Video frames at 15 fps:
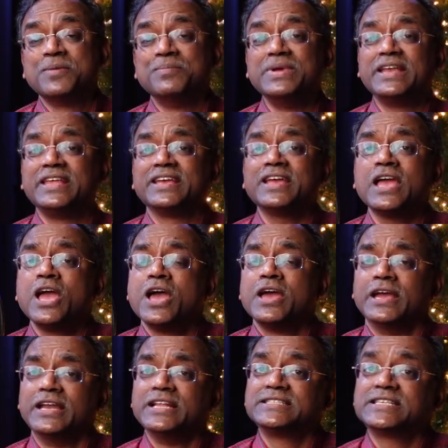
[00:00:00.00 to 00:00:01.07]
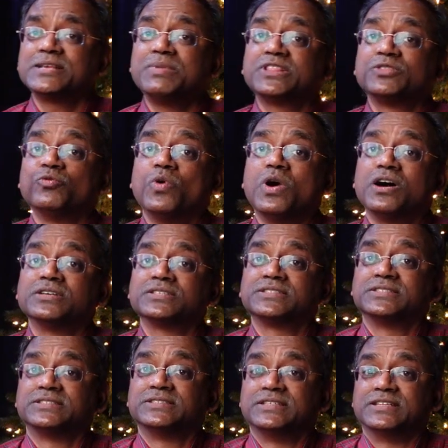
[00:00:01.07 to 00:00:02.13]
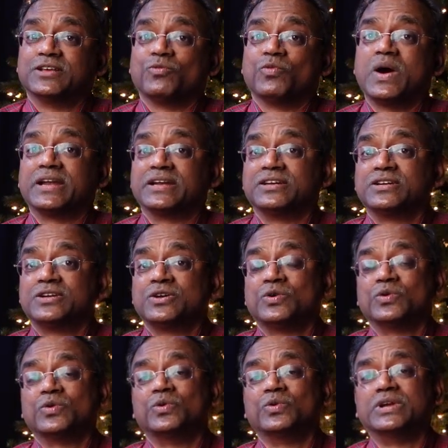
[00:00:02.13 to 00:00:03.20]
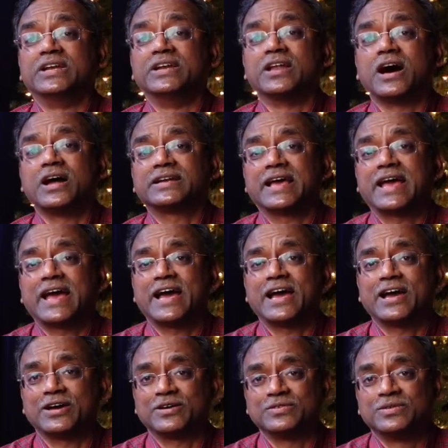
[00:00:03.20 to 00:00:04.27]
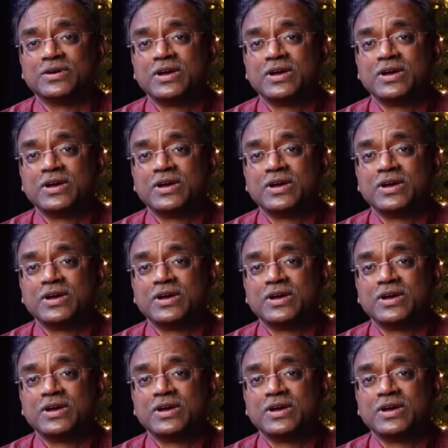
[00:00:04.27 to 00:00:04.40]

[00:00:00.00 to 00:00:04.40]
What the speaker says: Meaning, Elizabeth was the one who did not have